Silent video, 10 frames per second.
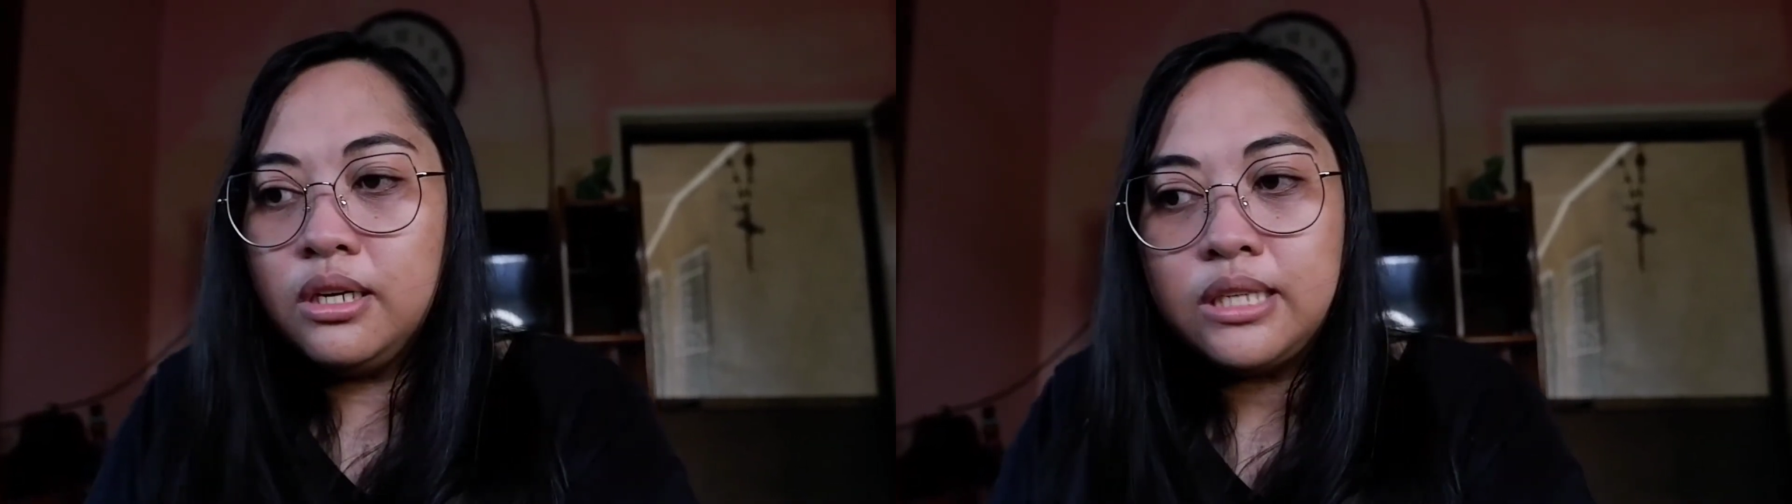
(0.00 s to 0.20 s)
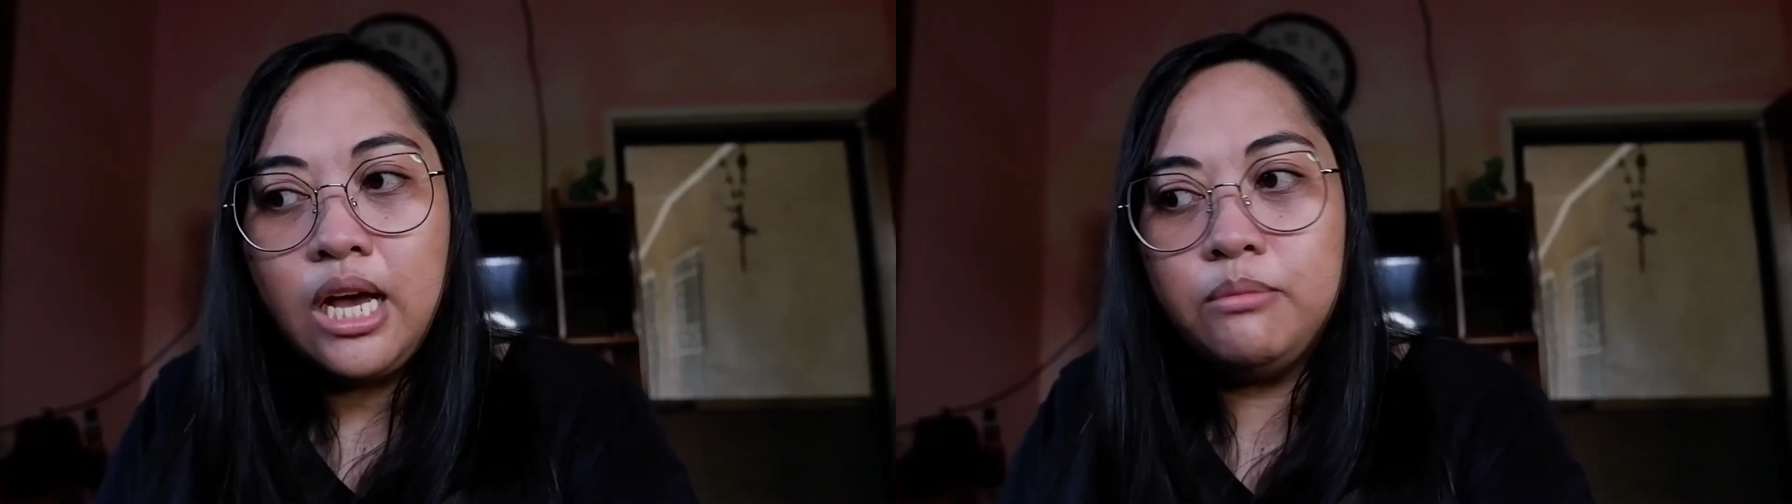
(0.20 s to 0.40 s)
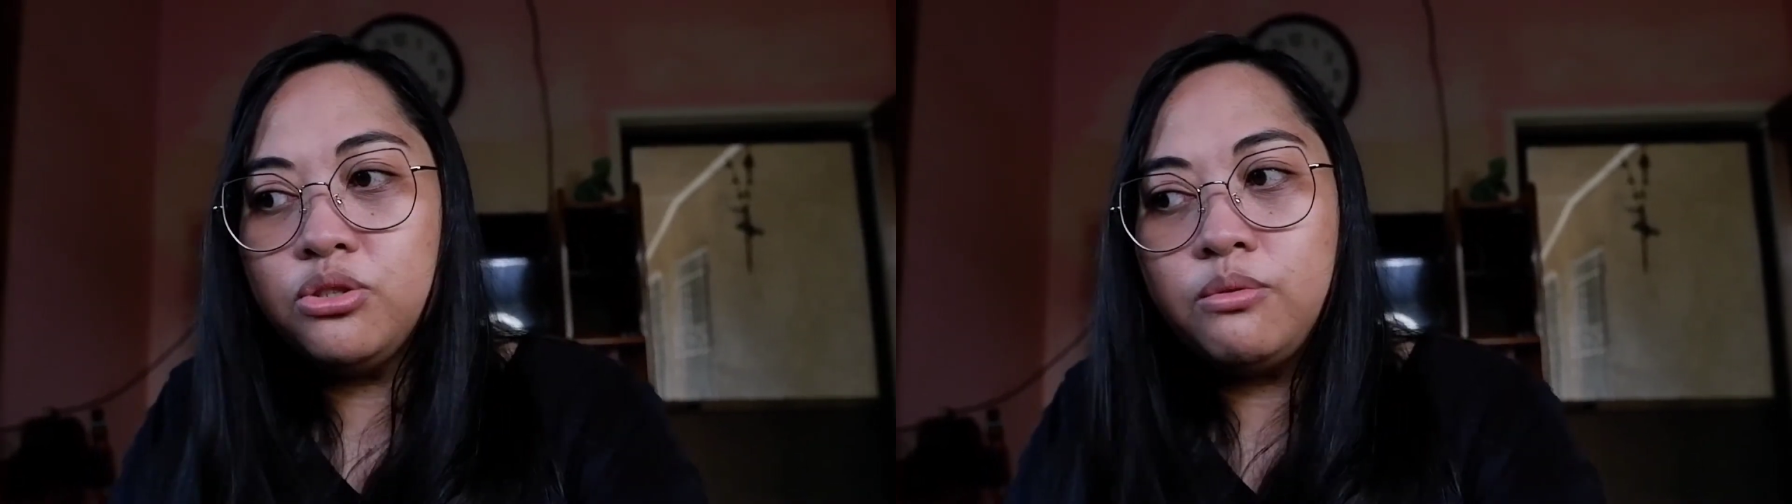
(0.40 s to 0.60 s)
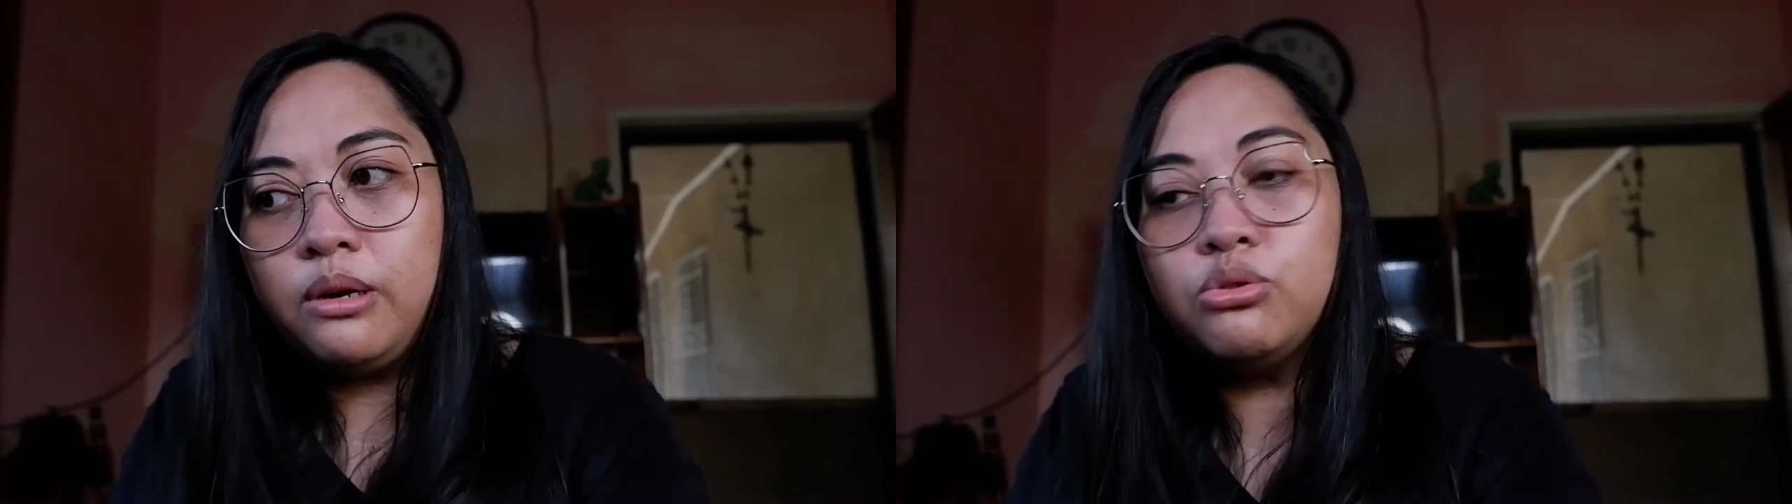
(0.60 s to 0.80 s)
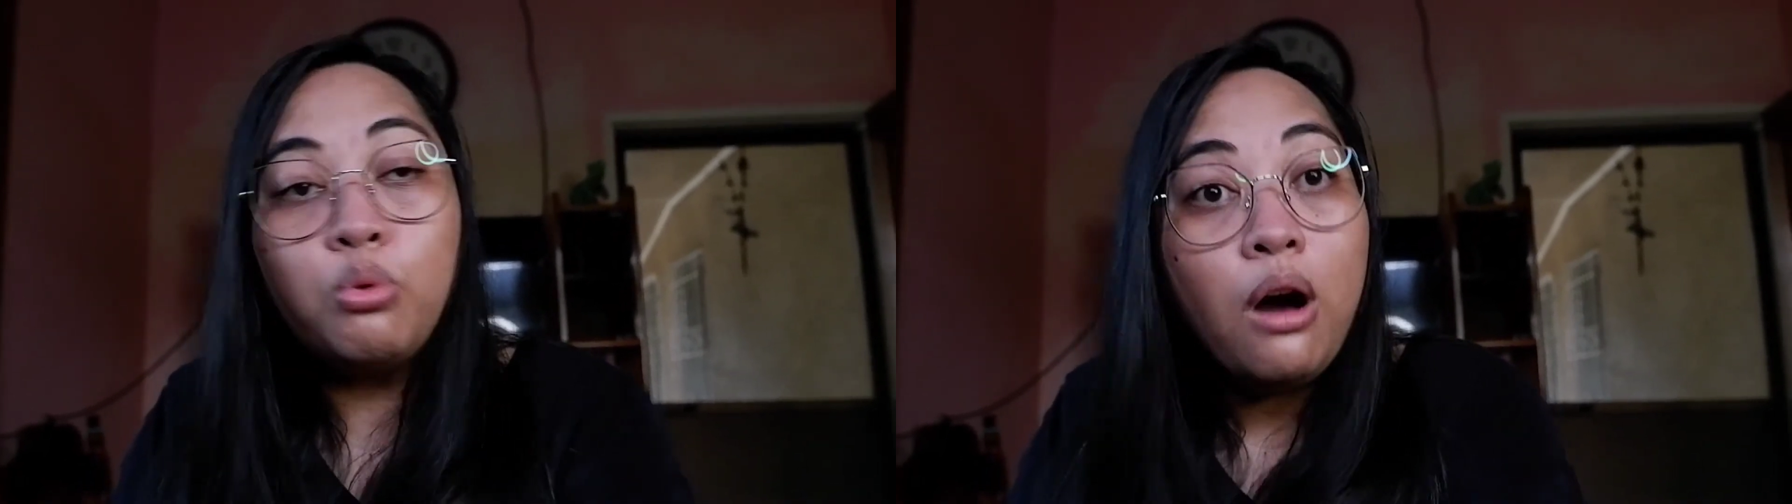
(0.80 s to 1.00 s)
time is
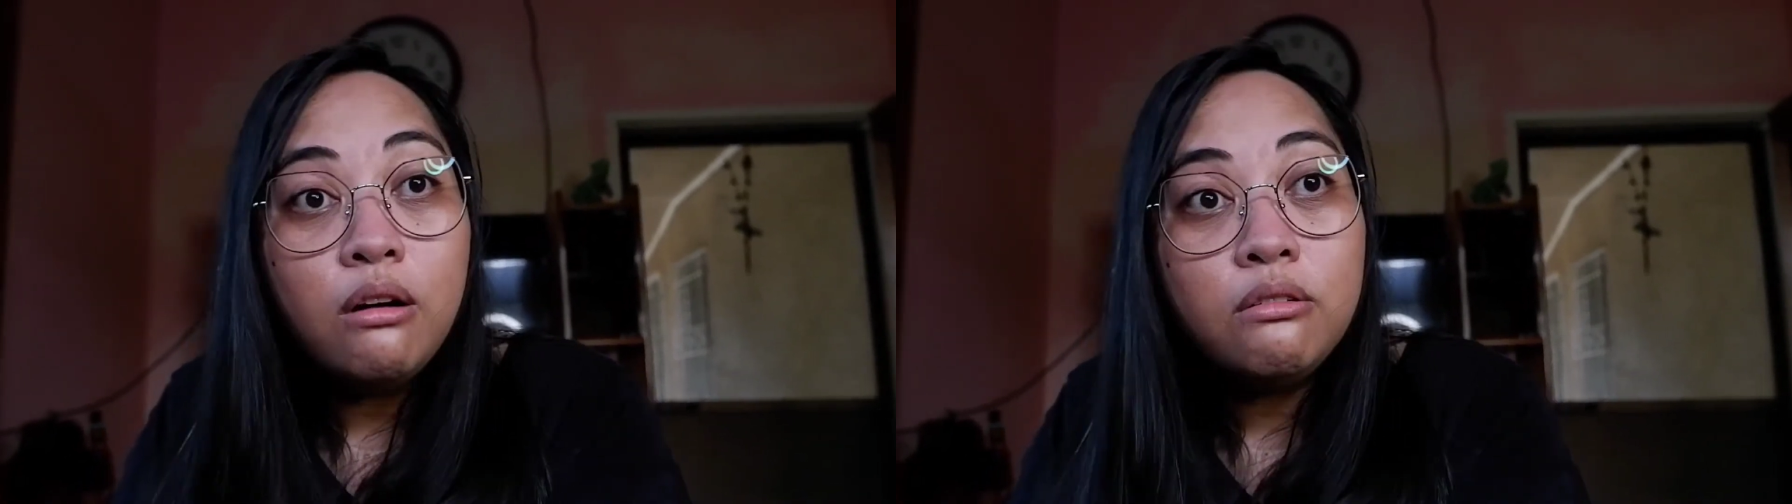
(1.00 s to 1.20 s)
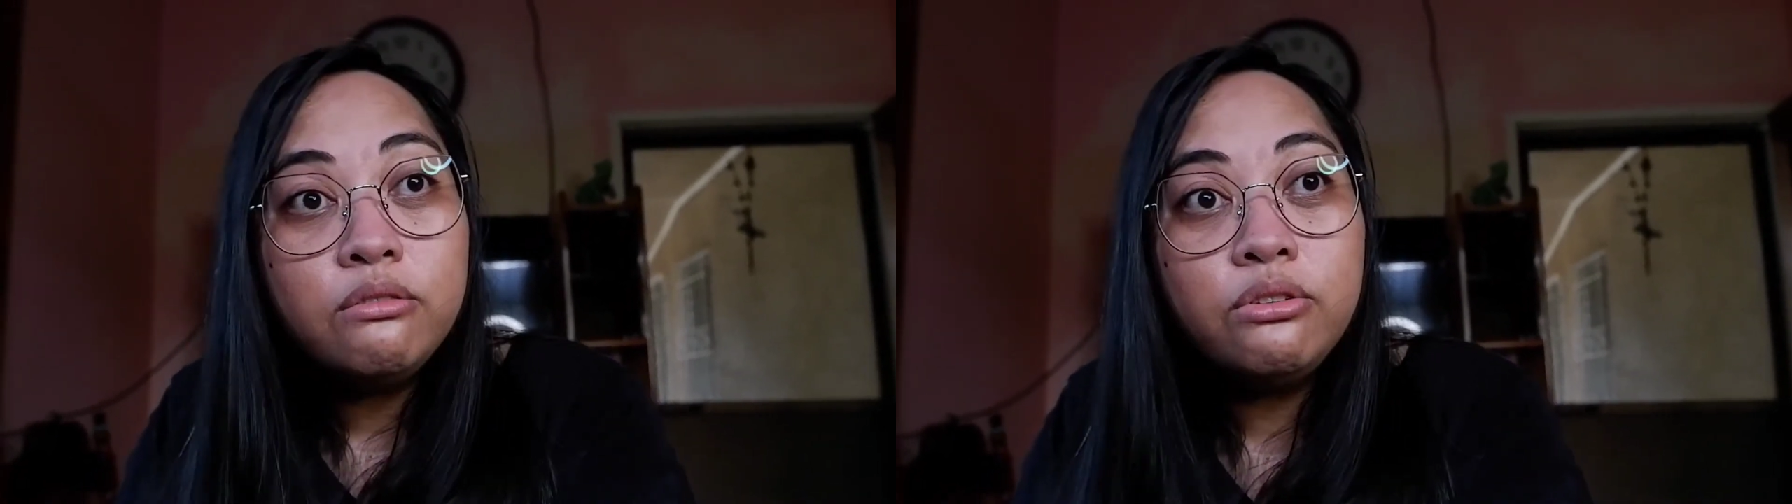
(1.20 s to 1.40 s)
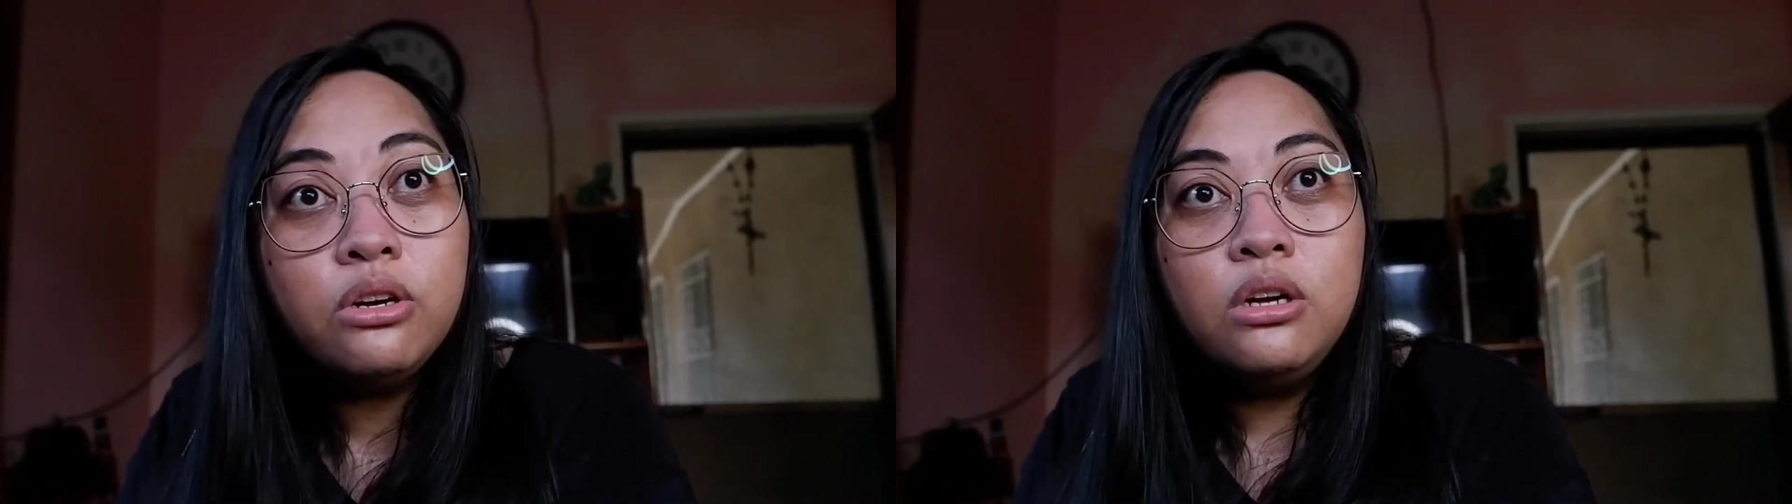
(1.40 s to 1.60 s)
around 12